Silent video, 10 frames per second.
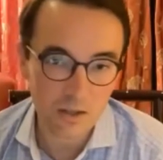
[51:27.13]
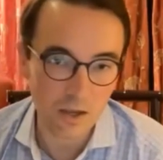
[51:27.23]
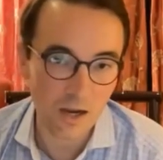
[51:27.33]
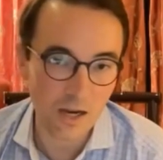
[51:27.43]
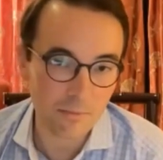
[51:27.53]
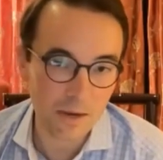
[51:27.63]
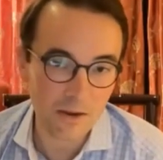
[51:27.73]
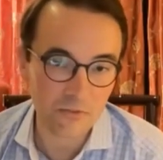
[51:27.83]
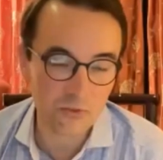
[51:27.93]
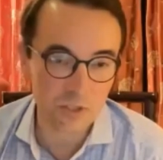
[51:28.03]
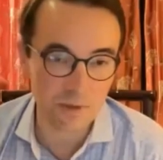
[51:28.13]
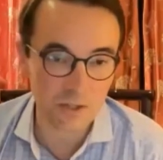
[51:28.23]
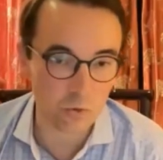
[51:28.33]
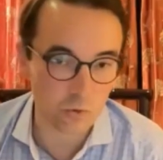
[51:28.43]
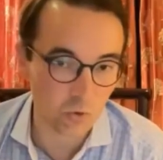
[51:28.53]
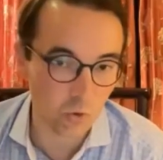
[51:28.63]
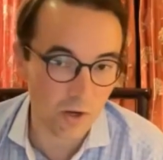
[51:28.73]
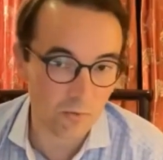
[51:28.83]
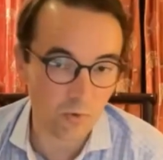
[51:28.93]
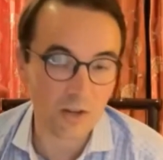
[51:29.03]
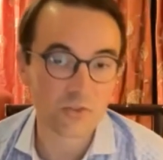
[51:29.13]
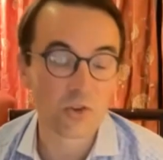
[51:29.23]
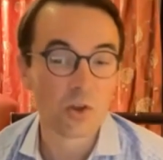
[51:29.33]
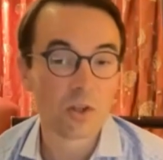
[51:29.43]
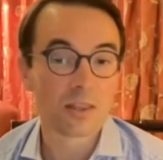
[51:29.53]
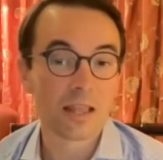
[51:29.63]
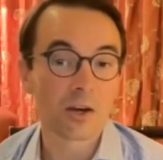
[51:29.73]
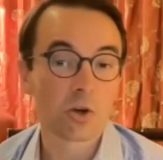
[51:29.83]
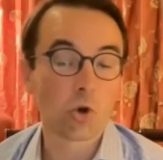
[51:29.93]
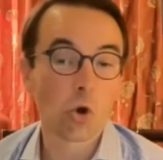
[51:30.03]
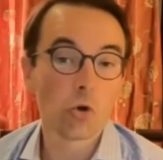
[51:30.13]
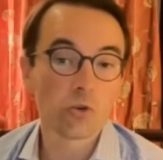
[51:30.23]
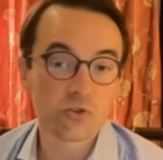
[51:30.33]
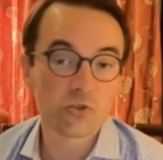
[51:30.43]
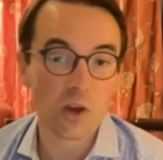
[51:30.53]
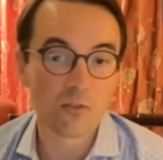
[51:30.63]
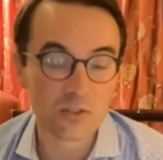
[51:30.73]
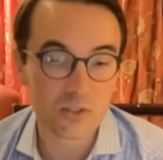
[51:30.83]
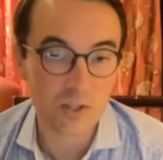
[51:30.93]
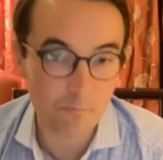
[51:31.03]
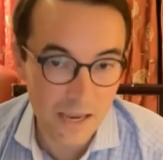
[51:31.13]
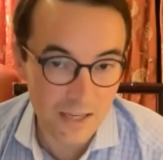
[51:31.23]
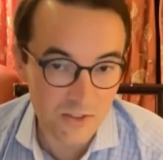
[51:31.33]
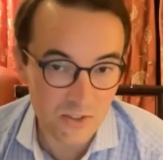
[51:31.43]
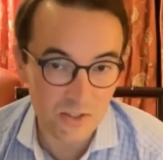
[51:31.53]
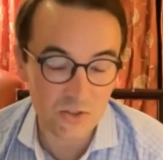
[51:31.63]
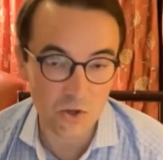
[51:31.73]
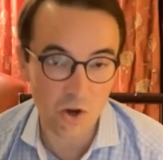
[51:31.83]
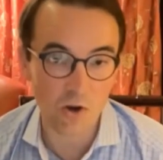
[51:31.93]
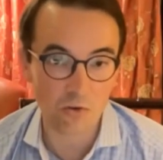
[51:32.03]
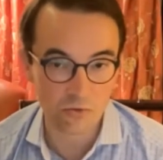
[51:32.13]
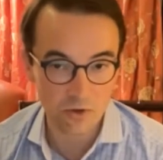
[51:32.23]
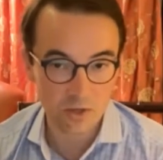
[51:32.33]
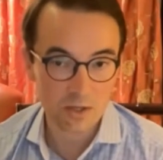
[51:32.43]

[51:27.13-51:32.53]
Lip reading: the IMF special drawing rights that could serve as the basis of